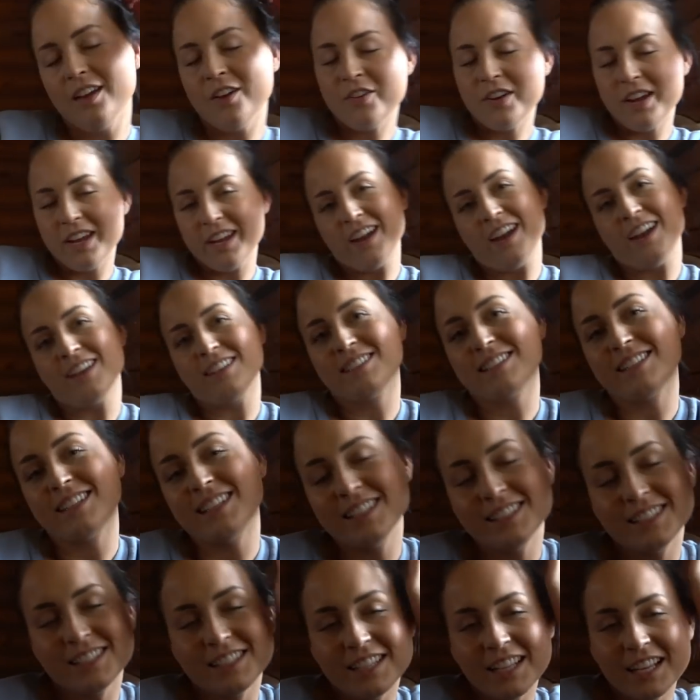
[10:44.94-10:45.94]
Okay, guys,
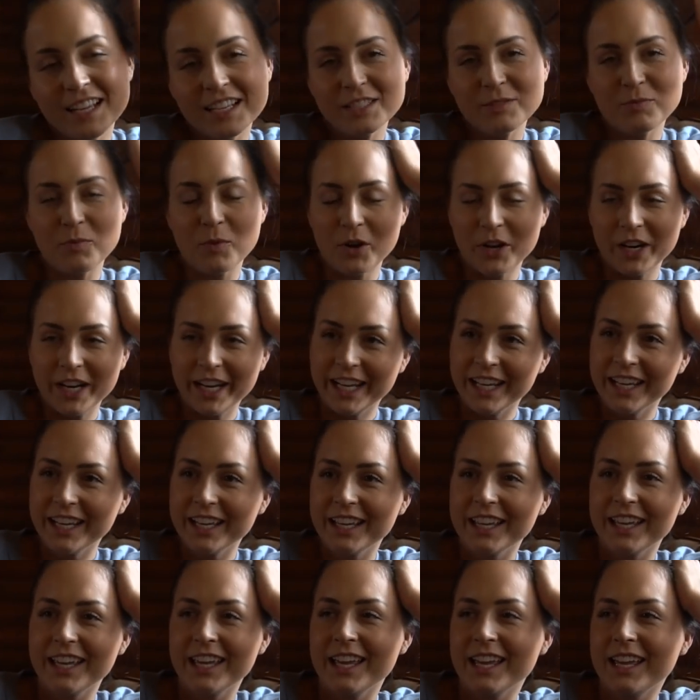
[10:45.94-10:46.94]
it's the next morning,
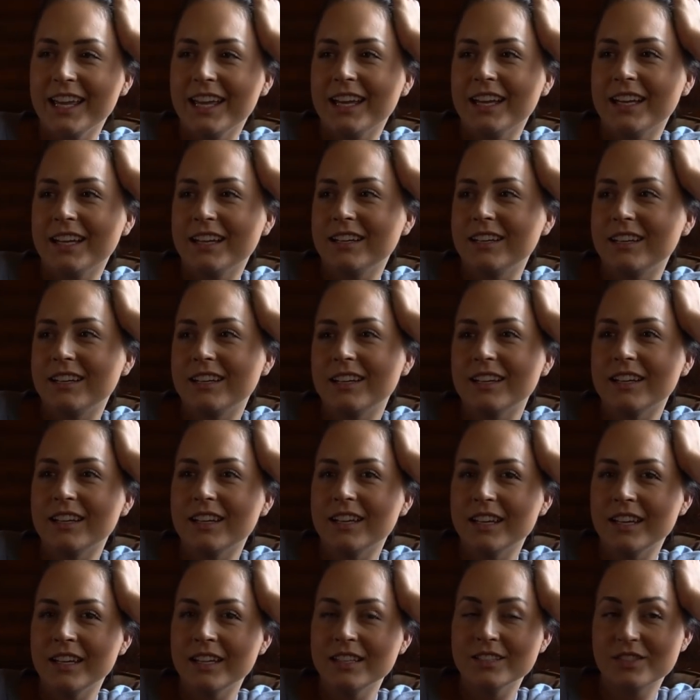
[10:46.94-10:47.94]
and
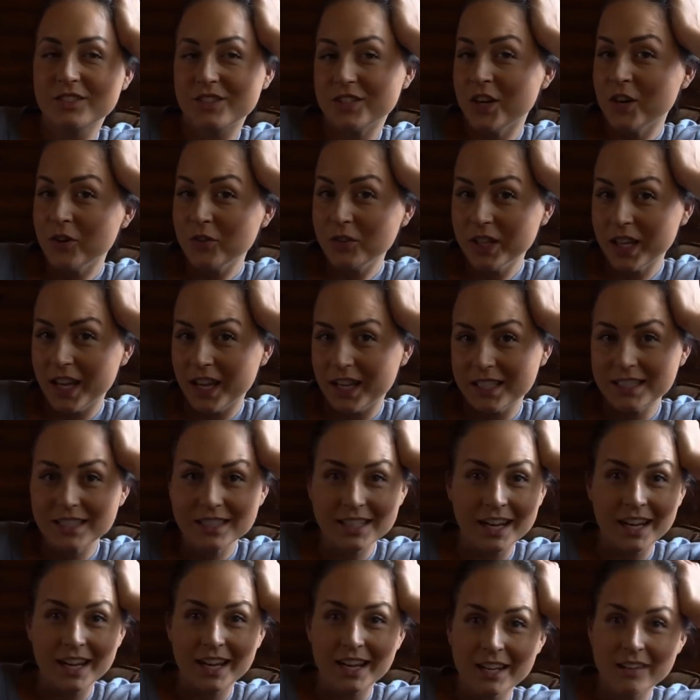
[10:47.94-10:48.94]
it snowed last
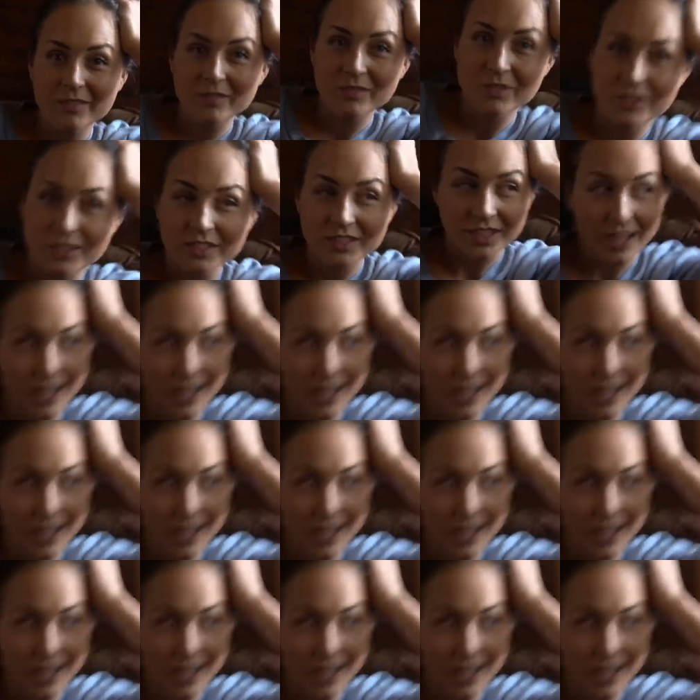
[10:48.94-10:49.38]
night, which is